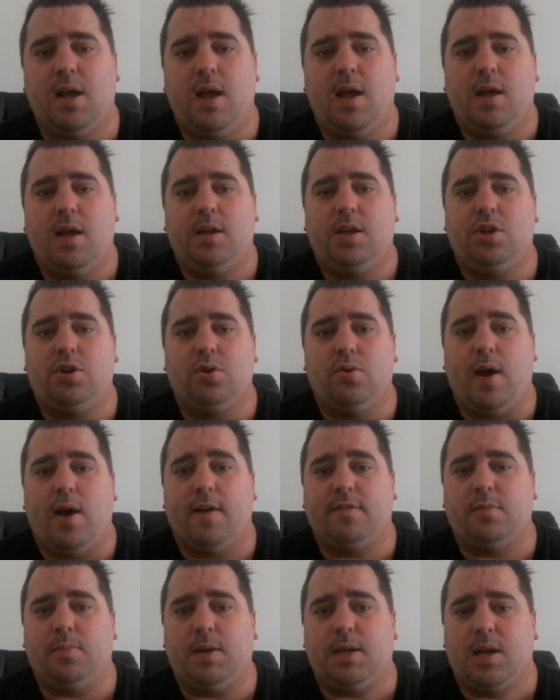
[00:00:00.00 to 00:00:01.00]
You do
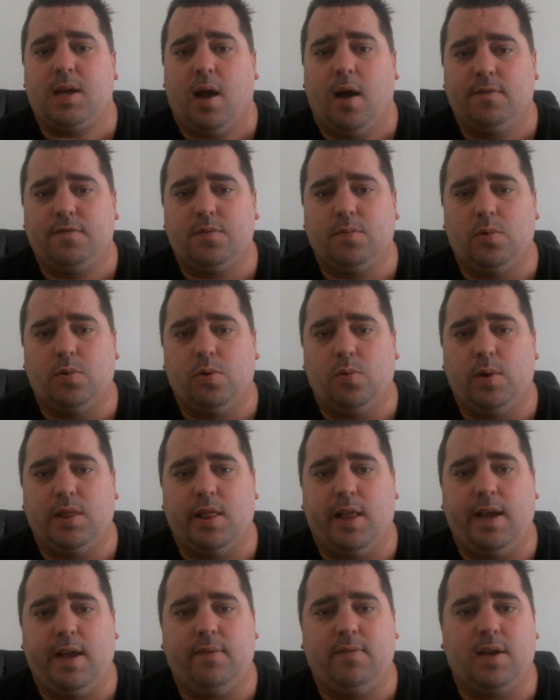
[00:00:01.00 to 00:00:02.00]
have to be comfortable with
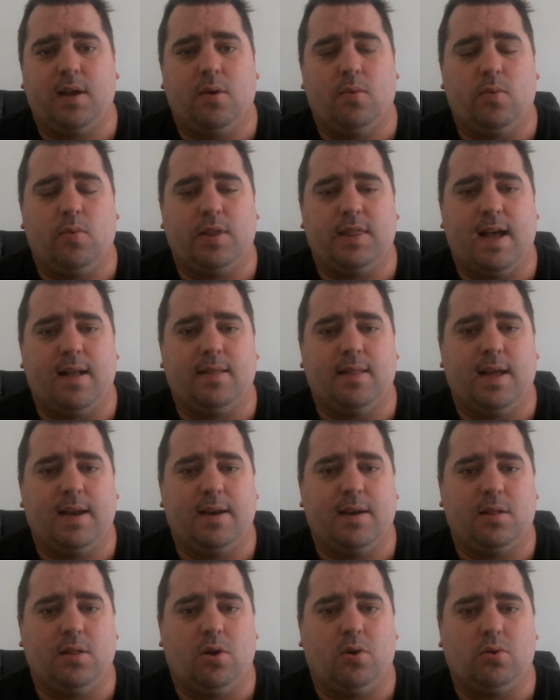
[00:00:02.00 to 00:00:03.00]
leaving it with that
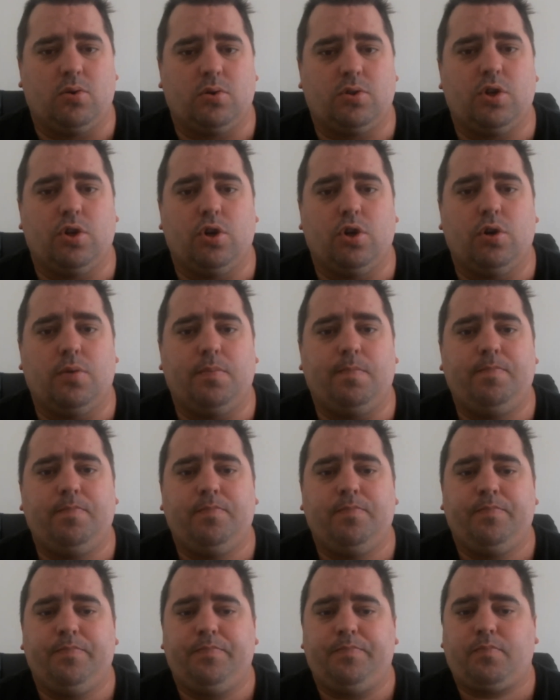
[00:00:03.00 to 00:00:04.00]
lender long term.
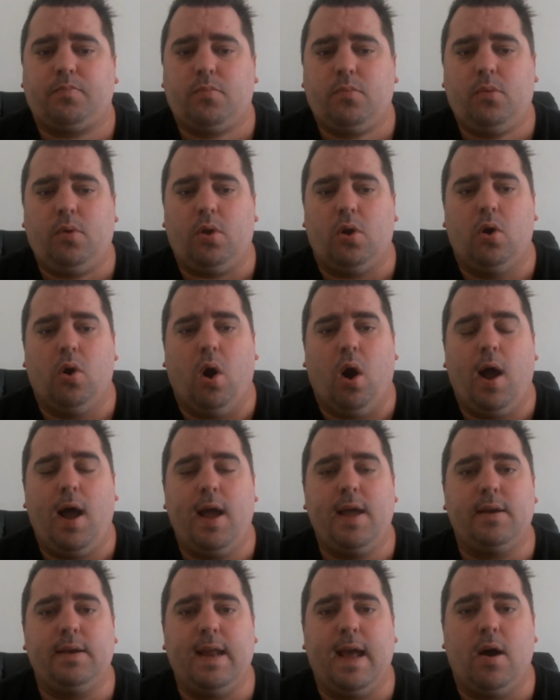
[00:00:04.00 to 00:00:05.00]
All
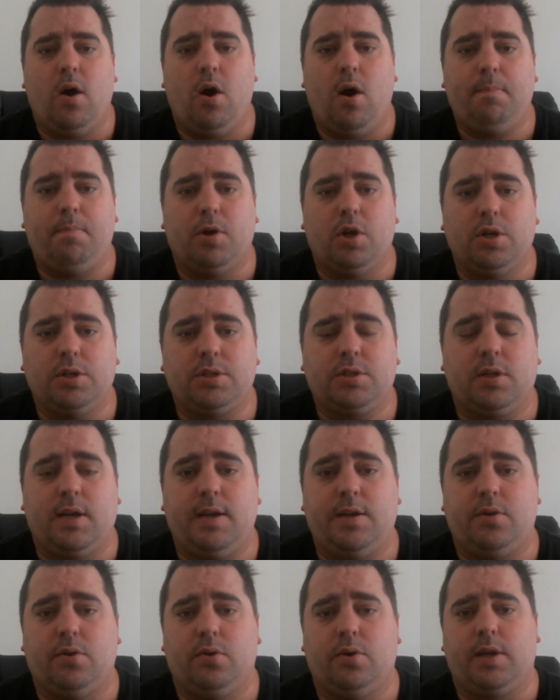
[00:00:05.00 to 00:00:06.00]
right, now I'm
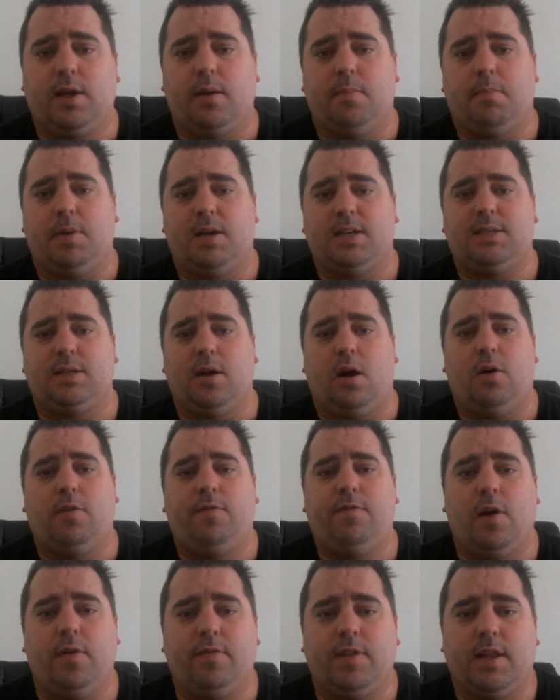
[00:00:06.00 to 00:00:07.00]
personally doing it
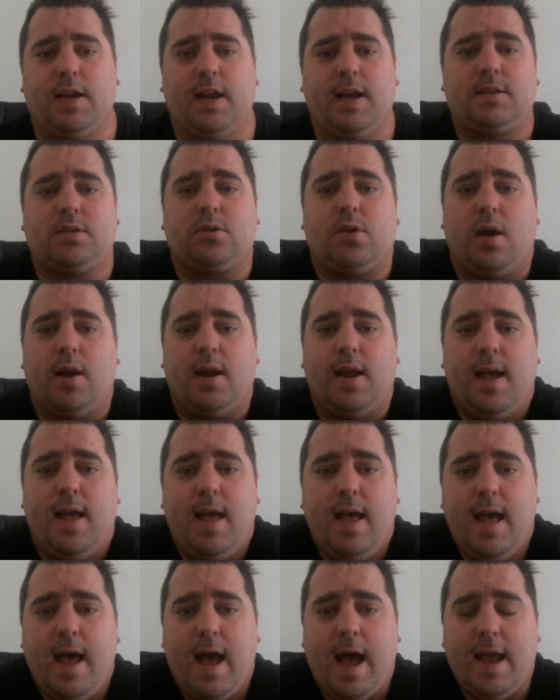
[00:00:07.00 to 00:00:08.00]
myself over the next kind of
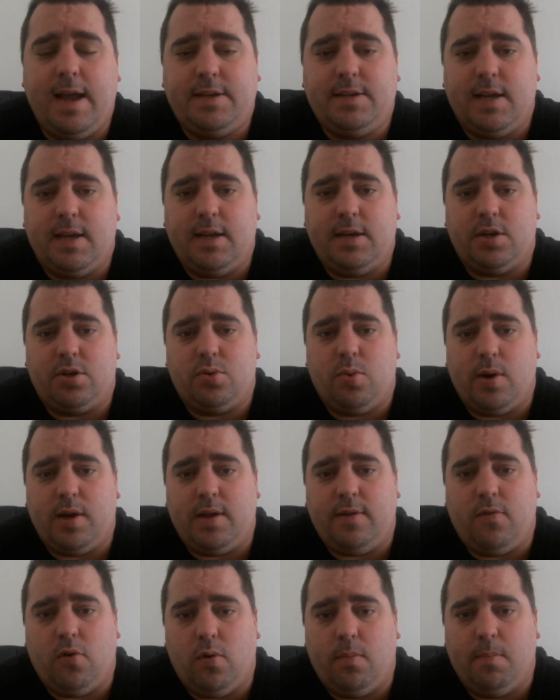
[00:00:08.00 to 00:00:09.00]
18 to
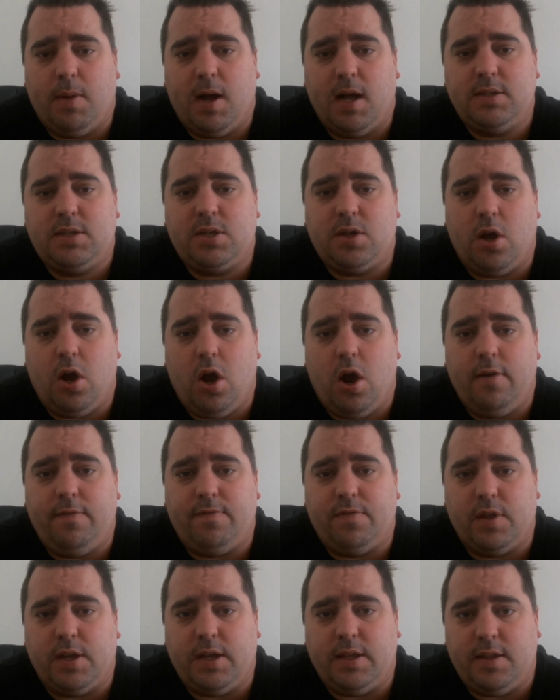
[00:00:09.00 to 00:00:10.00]
24 months. So
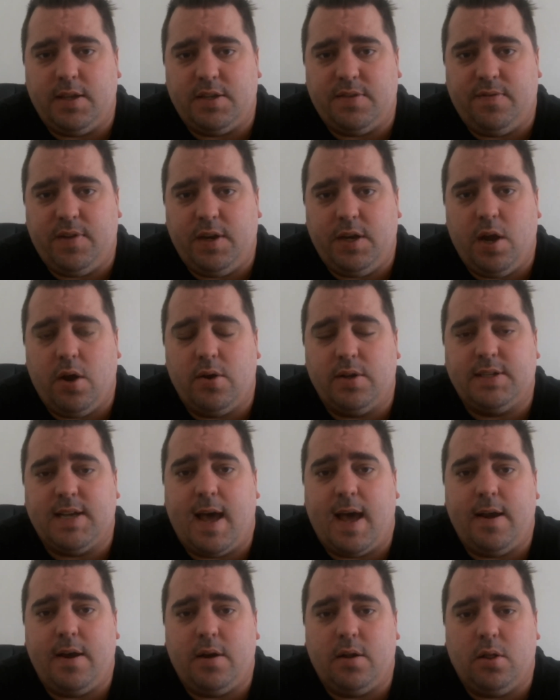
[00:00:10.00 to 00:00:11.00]
hopefully this video has
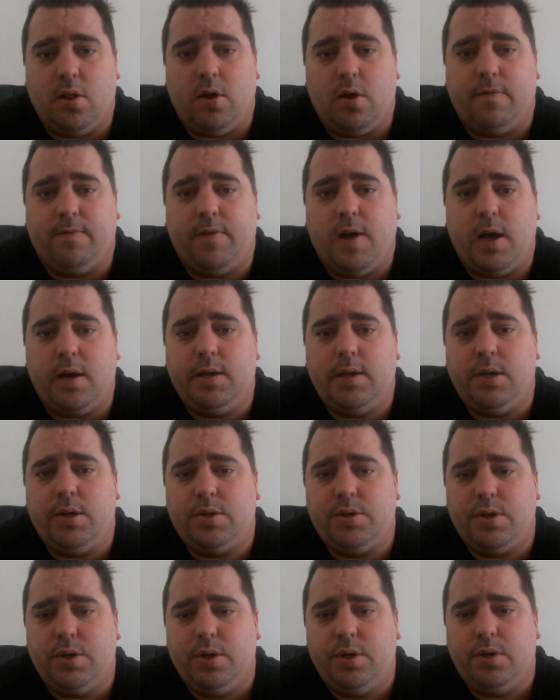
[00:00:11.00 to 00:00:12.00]
added a lot of value
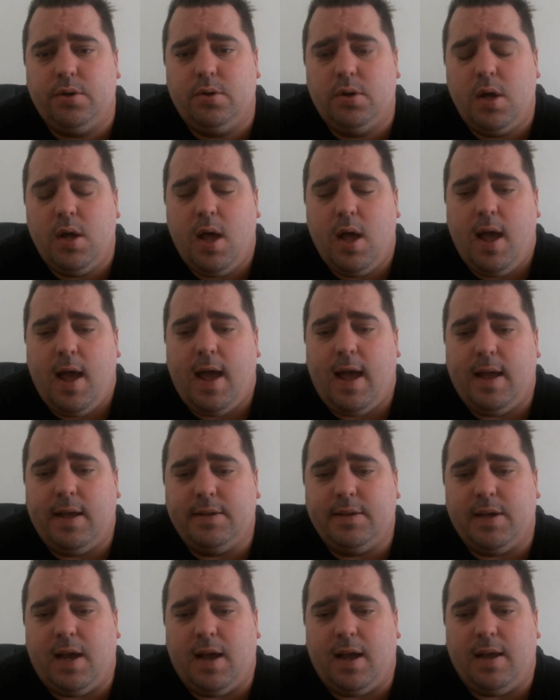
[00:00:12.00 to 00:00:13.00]
to you.
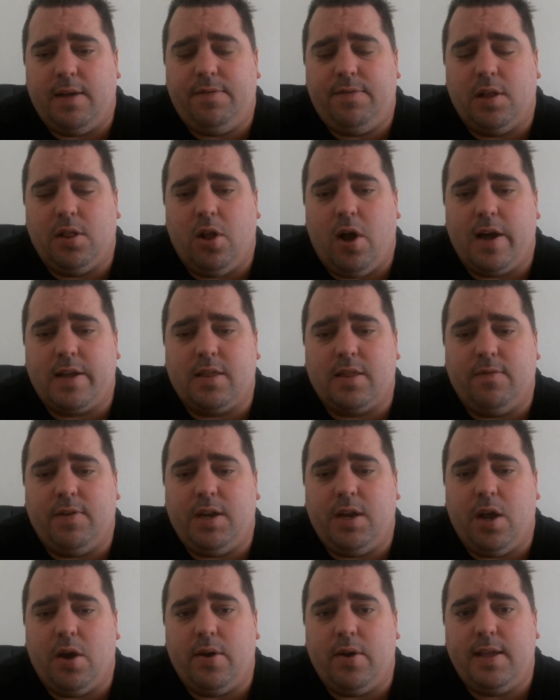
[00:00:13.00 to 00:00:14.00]
And if you like the
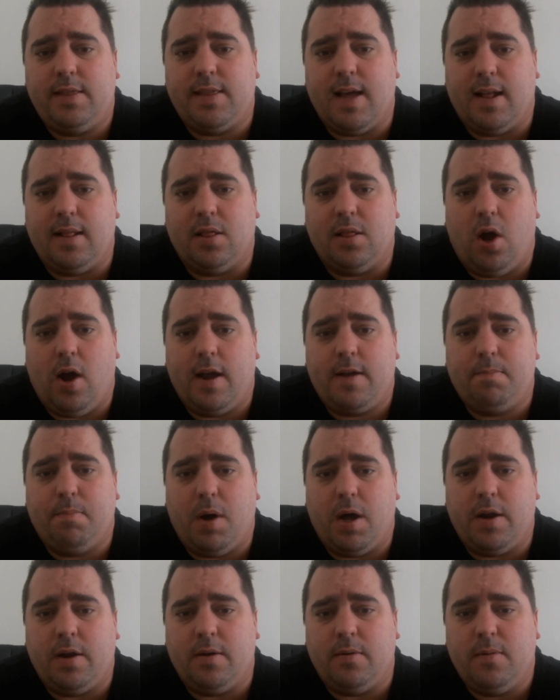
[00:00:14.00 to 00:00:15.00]
video, hit that like
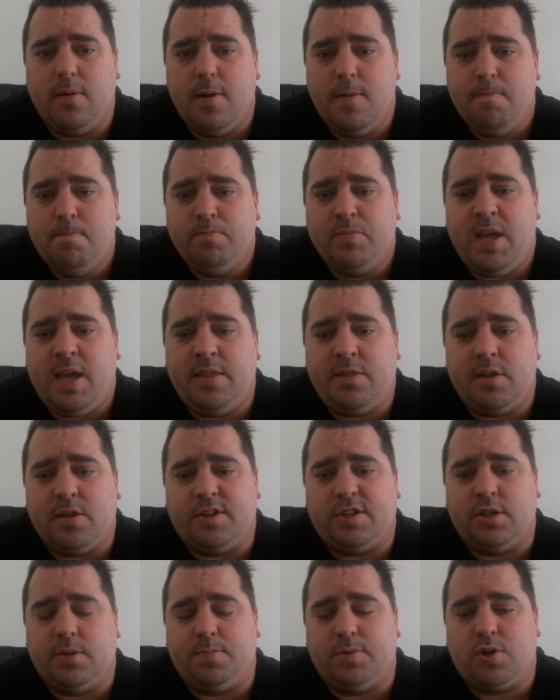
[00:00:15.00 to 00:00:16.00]
button, hit the
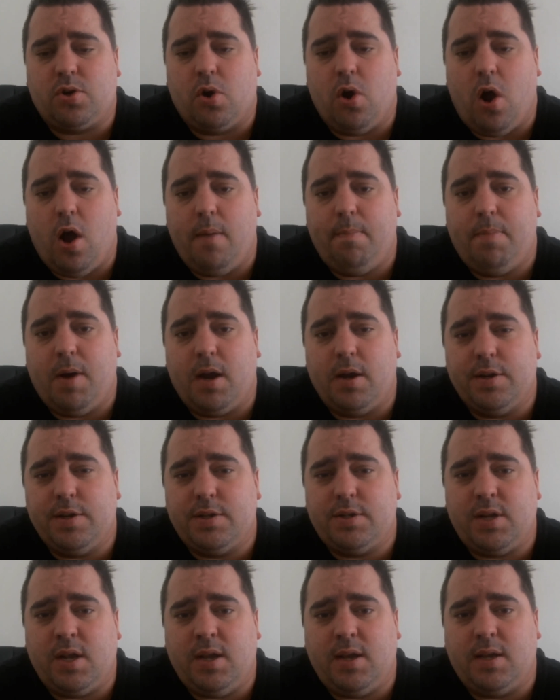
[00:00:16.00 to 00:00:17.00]
subscribe button
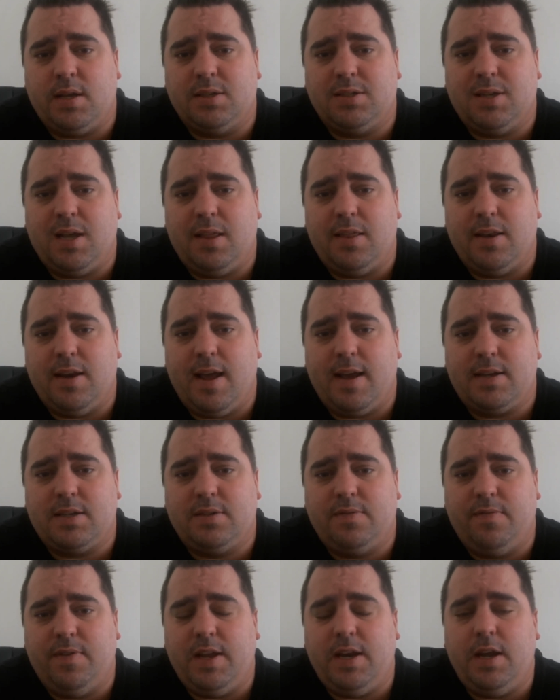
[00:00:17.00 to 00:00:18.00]
so you can see the
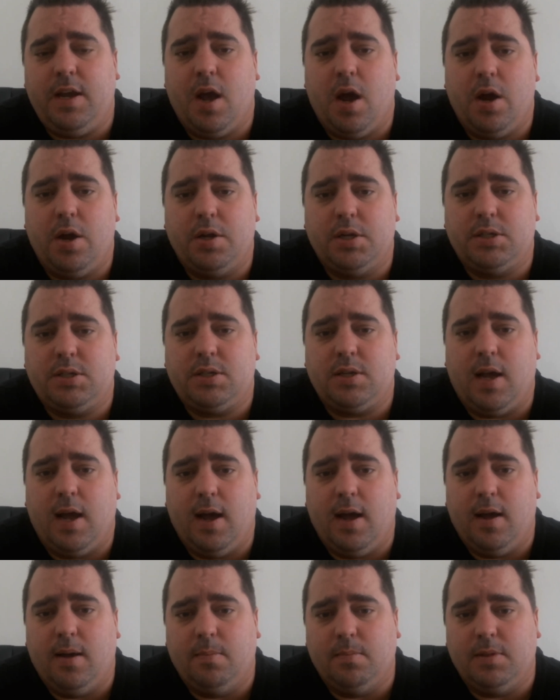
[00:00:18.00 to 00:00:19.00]
next videos.
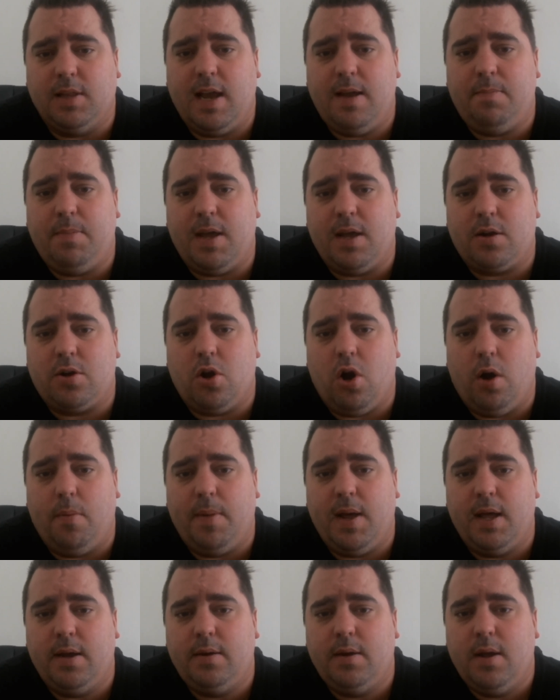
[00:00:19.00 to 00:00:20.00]
Leave me a
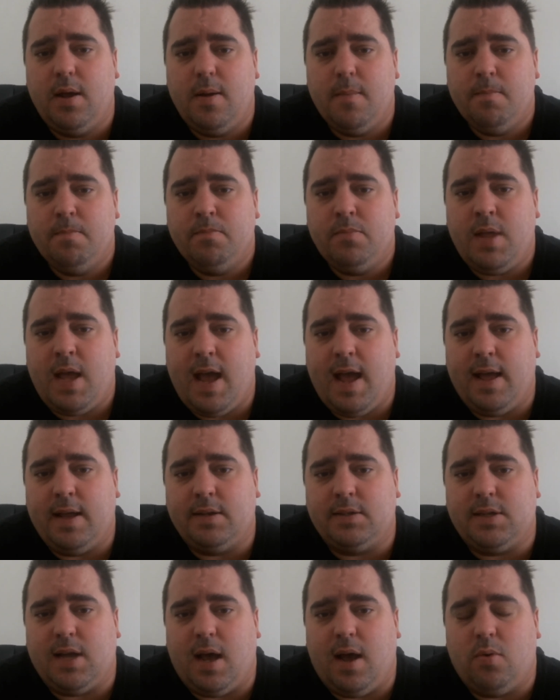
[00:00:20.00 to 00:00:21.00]
comment
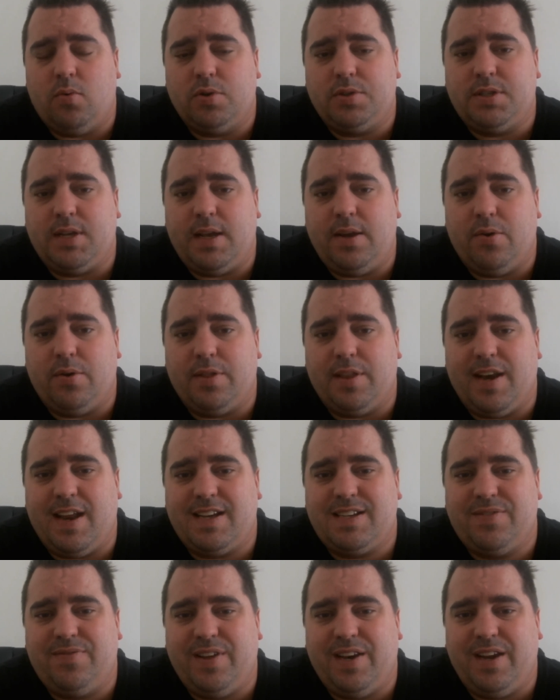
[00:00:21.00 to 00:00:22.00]
and we'll see you on the
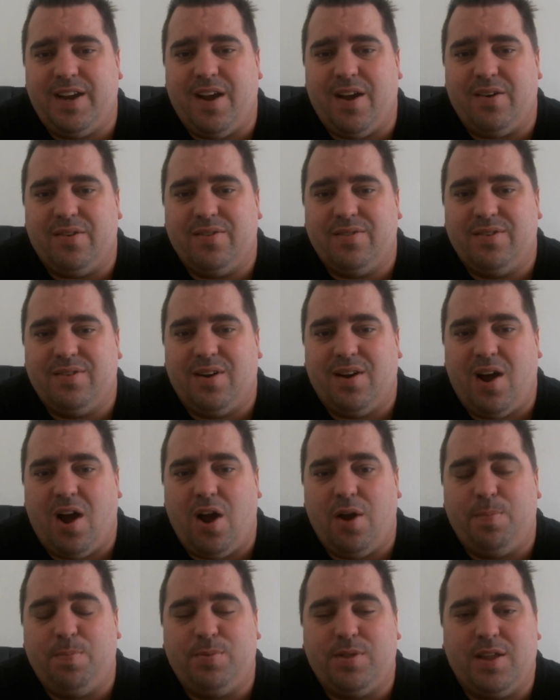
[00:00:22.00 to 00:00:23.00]
next video.
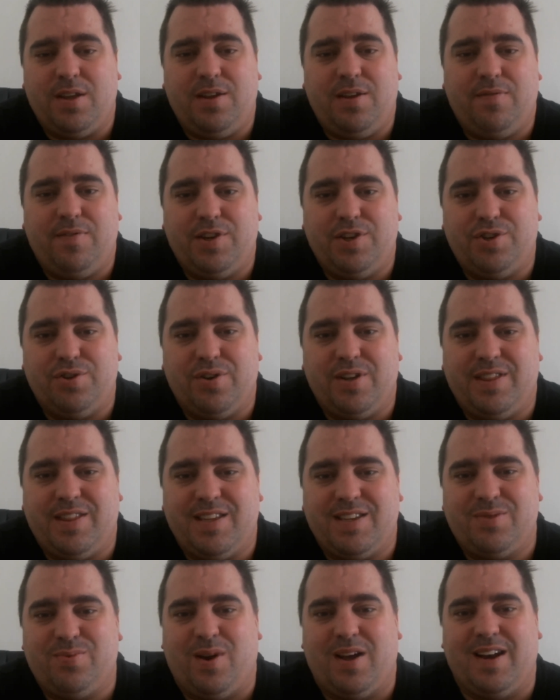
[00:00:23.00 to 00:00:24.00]
Hope that you've enjoyed
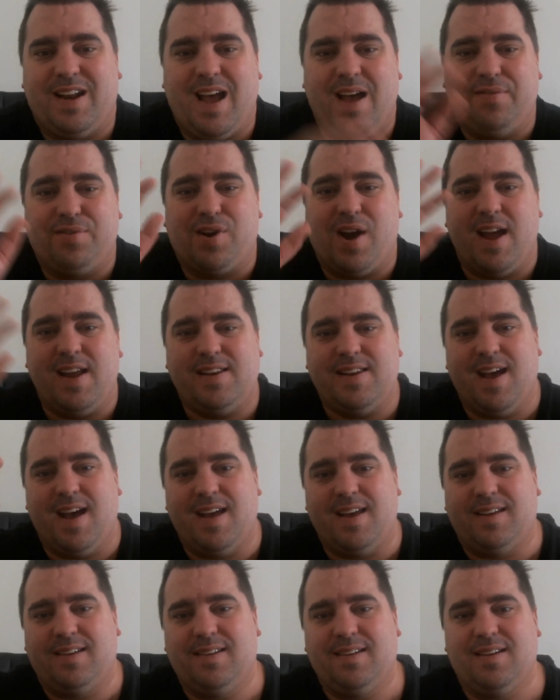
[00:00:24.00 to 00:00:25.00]
this one. Have a great
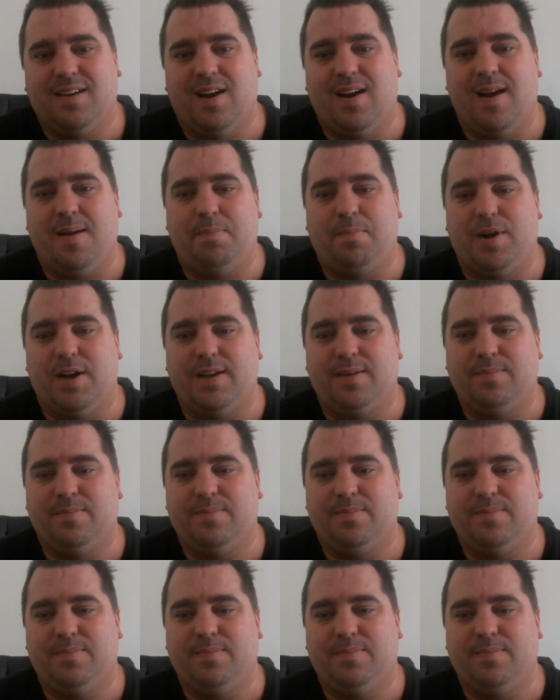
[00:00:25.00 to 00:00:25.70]
day. All right, bye.